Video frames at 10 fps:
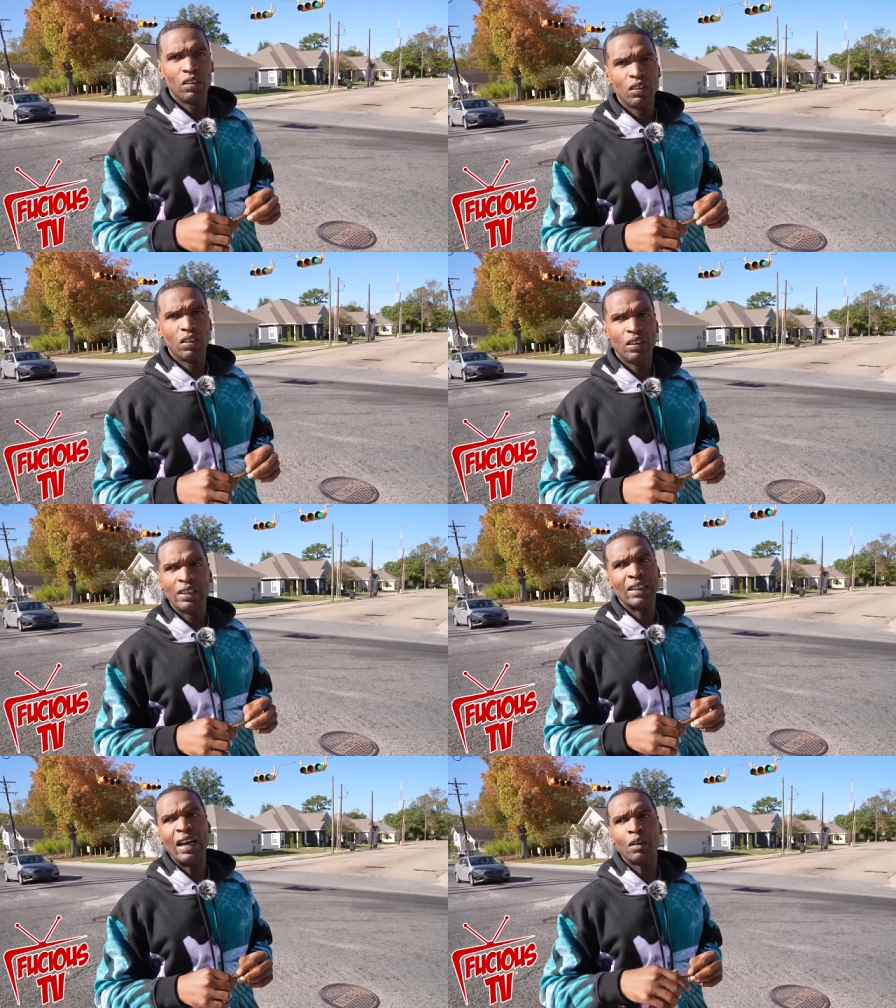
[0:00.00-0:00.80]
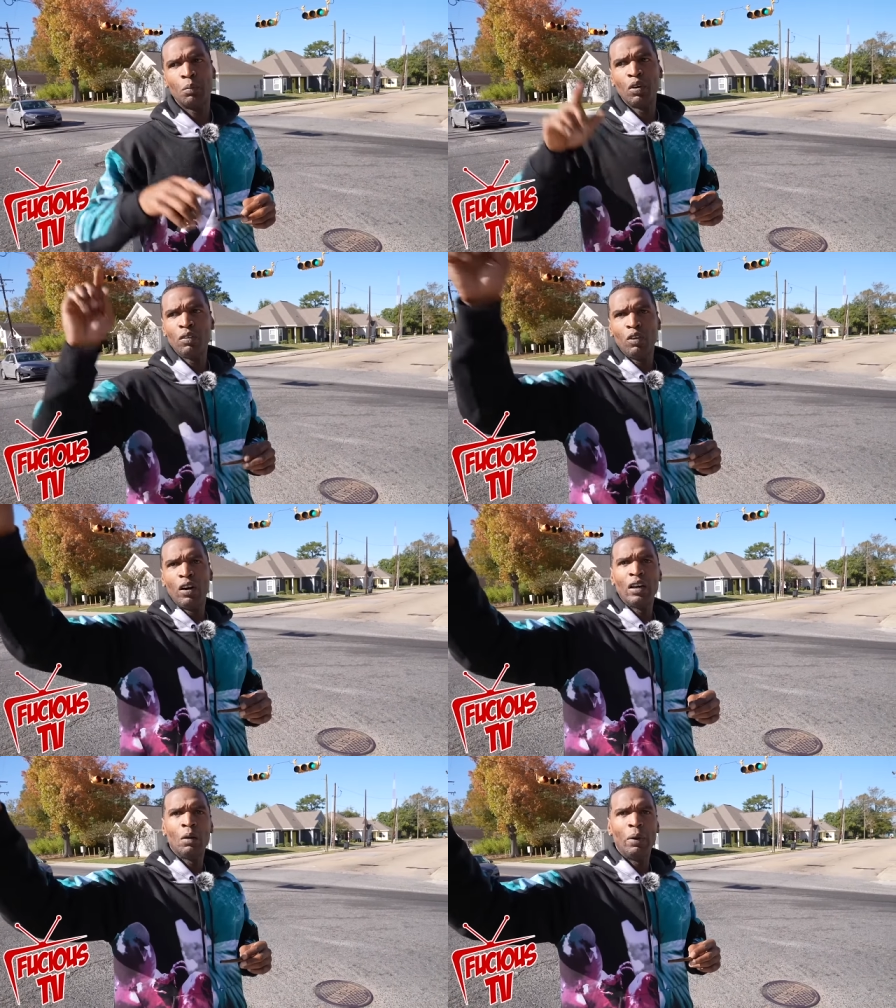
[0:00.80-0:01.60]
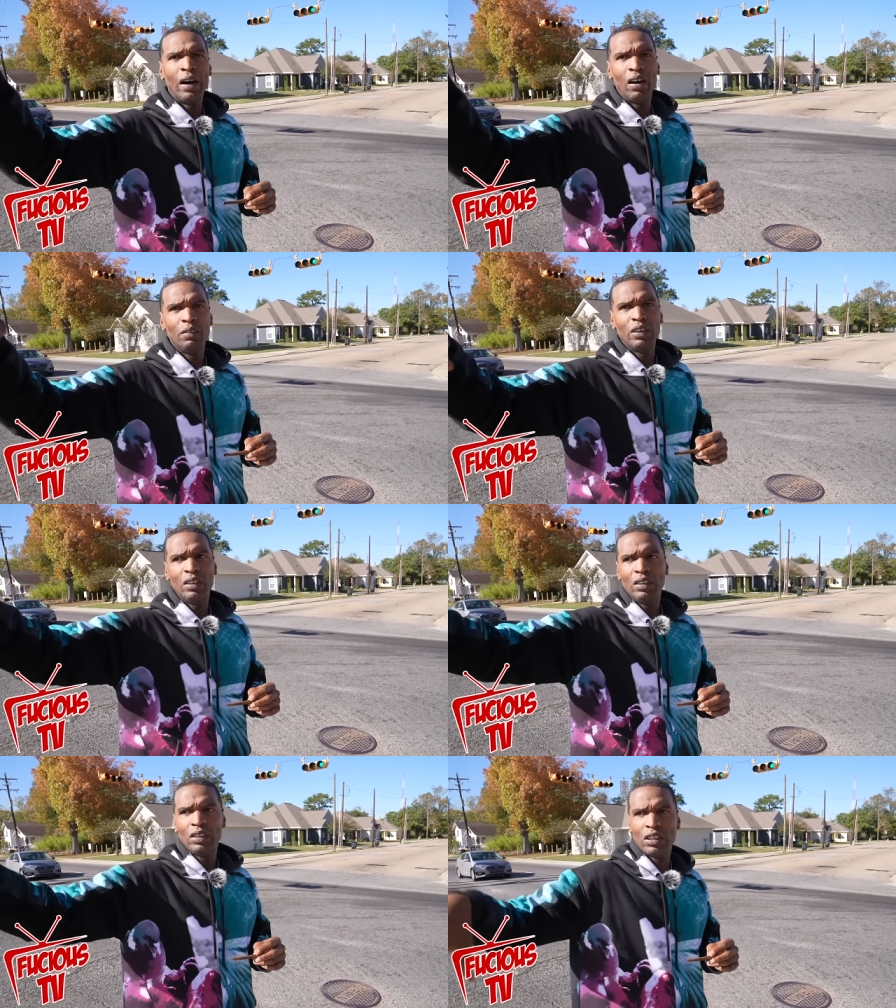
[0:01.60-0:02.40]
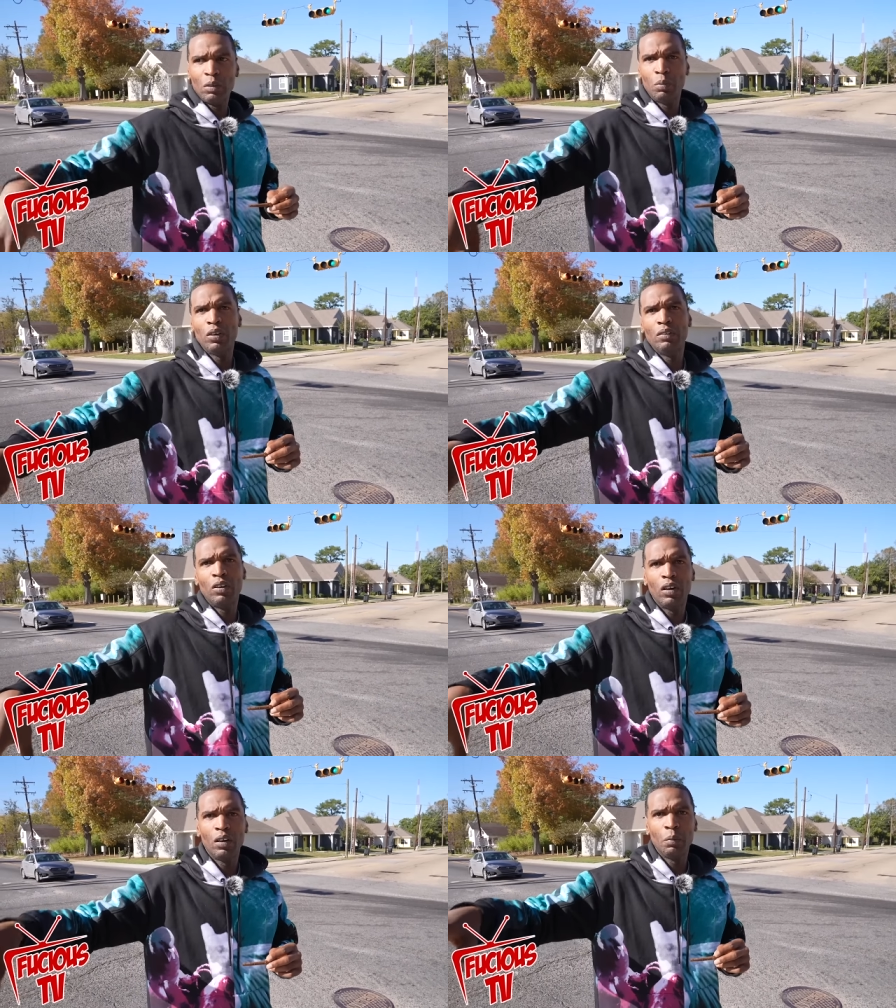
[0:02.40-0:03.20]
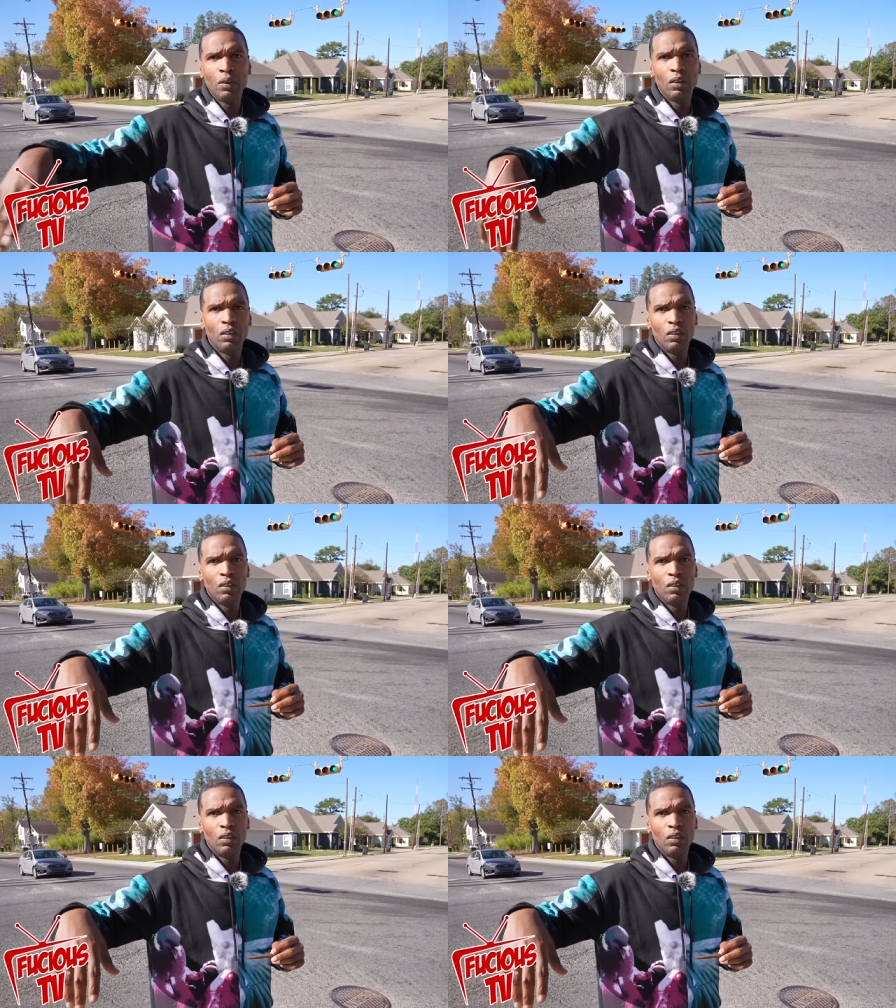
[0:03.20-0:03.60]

Yeah. It's not the Boulevard in the bottom. It, it's just the Boulevard up here.